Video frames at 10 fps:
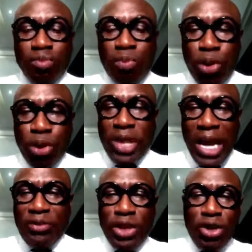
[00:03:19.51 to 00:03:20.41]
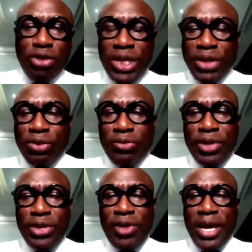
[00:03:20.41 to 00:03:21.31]
put the African Continental
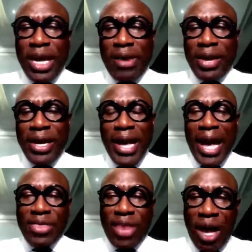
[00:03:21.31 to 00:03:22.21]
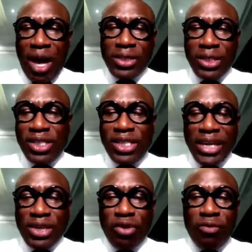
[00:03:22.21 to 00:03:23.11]
Free Trade Area at the heart and
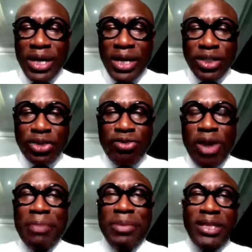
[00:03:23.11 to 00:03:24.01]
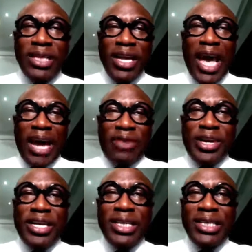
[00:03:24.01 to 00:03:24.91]
center of being described as
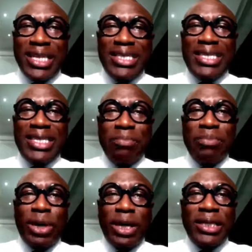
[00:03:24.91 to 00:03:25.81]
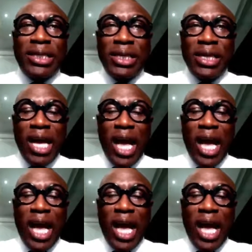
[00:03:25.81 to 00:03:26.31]
Africa's stimulus.